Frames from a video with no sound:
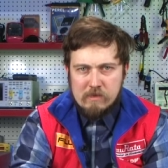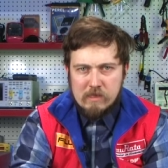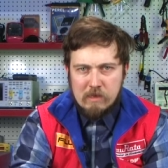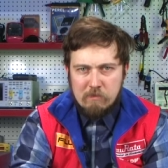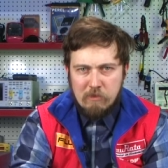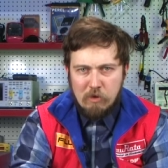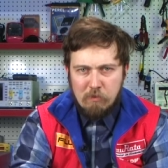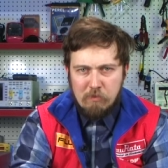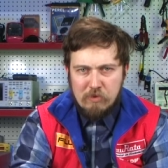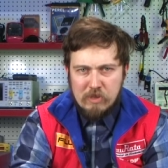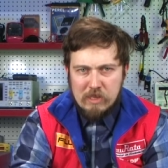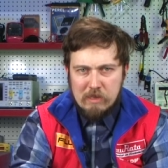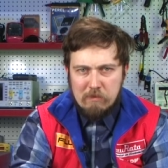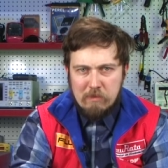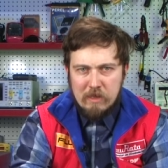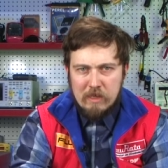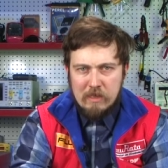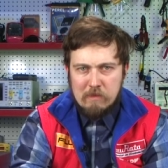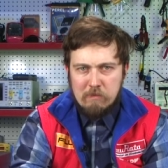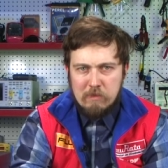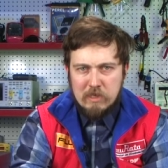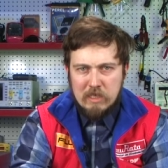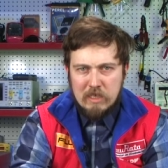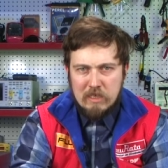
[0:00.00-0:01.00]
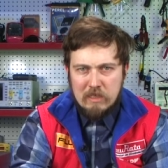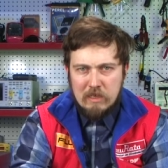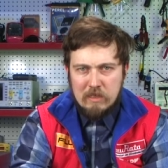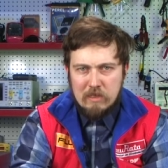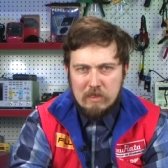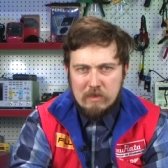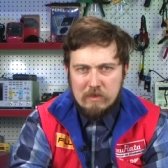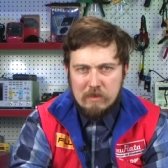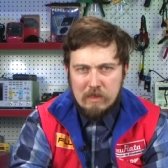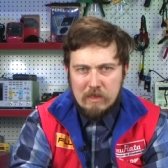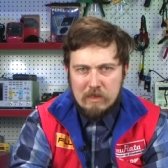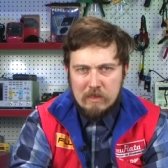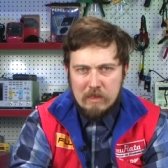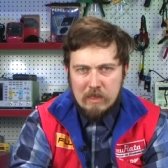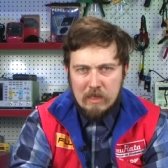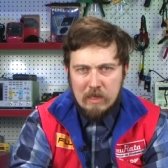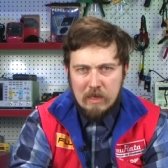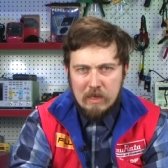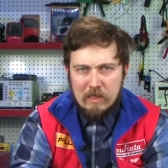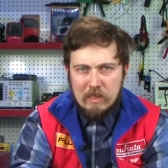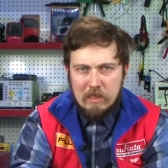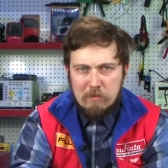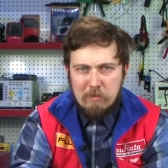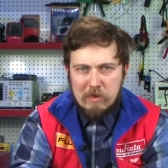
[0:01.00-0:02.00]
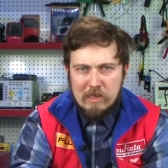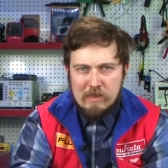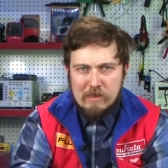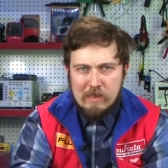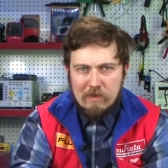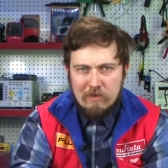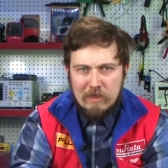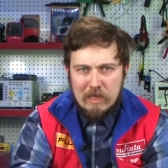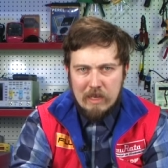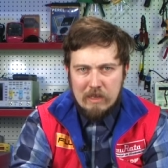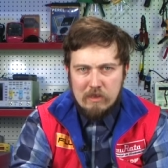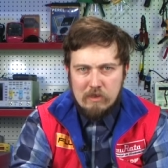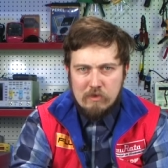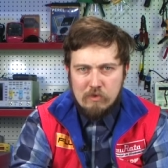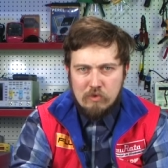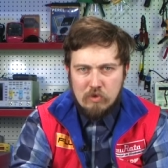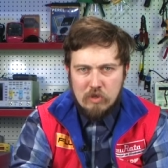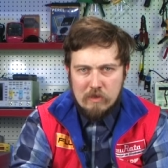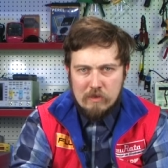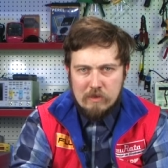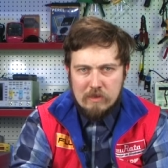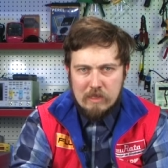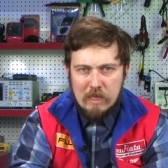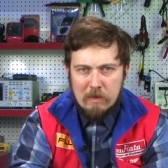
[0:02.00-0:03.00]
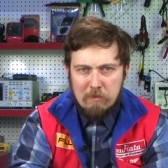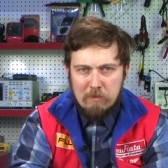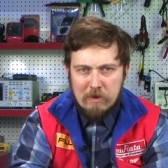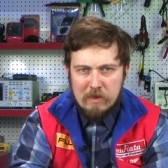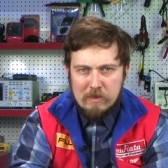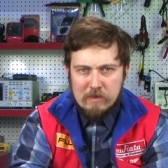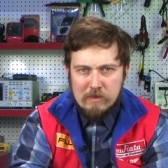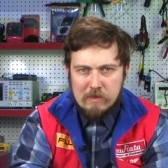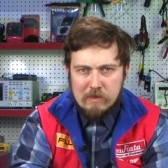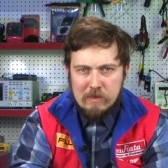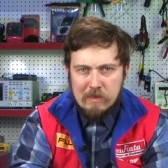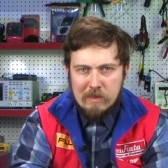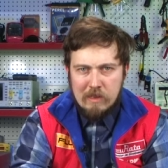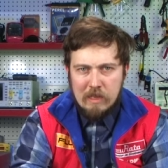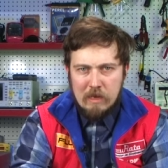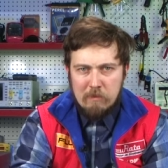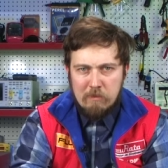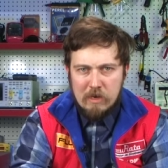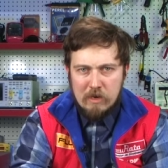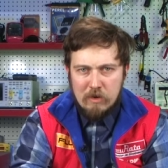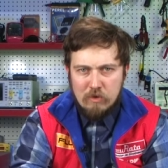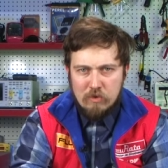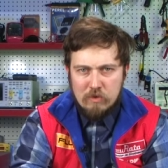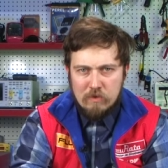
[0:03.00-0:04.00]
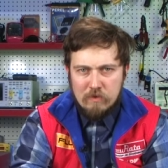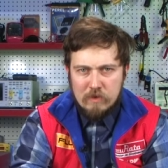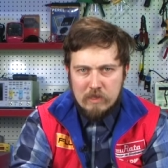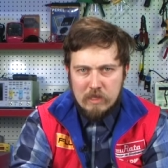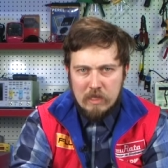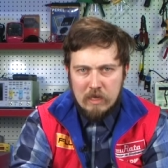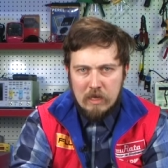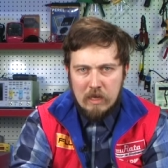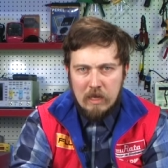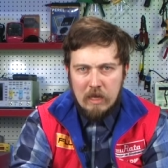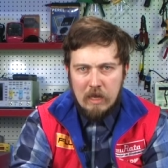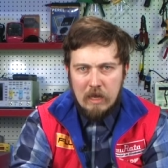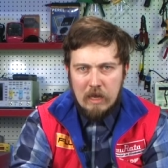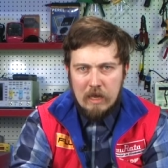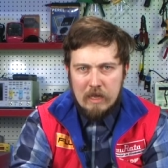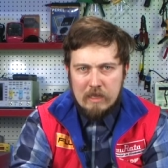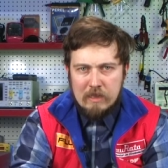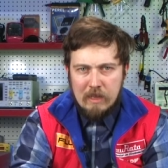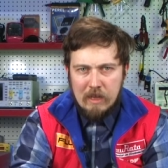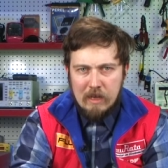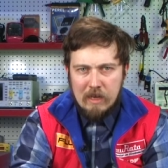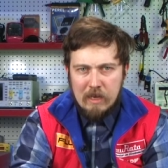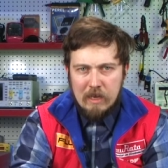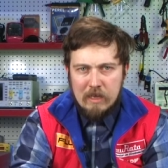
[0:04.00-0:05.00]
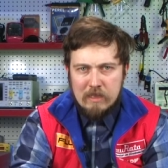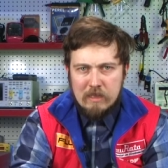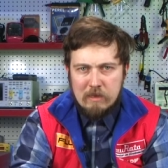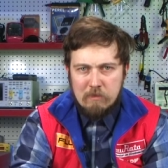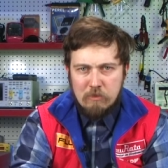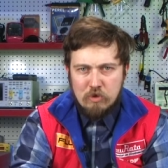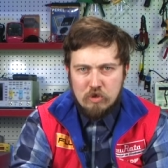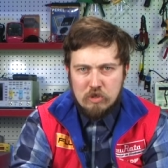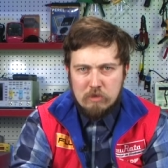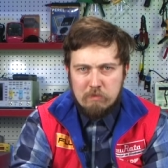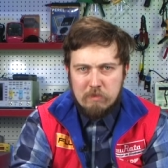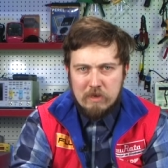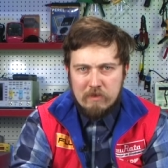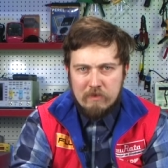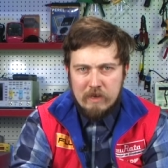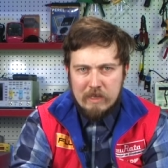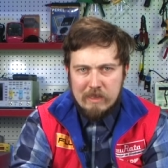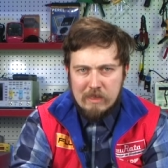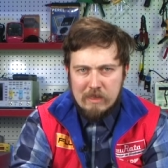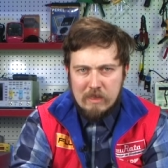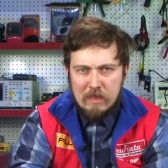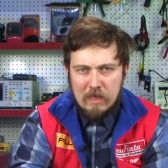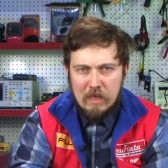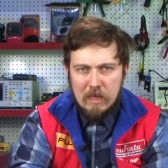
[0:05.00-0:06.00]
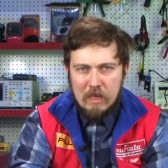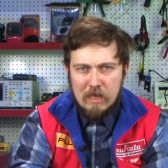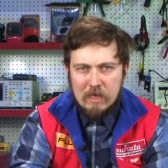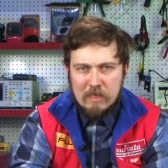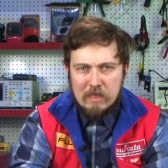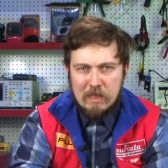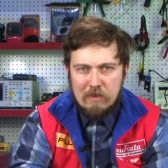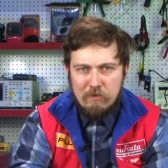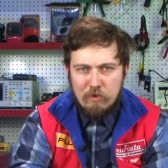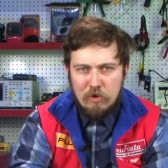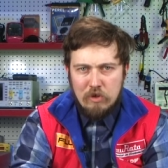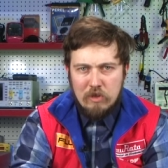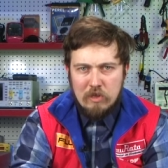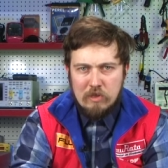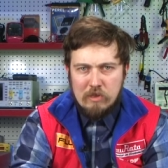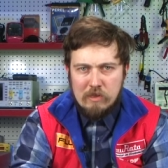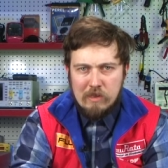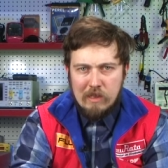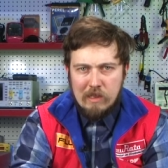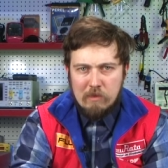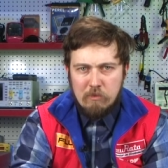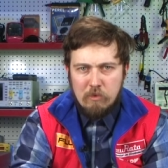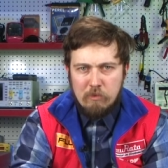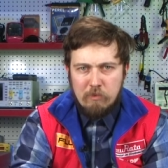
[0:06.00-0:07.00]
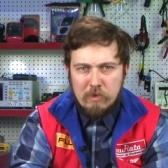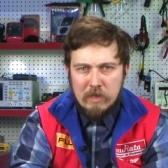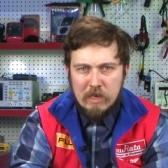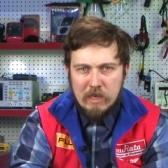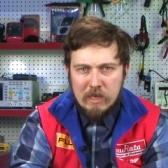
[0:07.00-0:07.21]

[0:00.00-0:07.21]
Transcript: Change in frequency in itself does not imply any significant danger, but it could lead to overheating of transformers.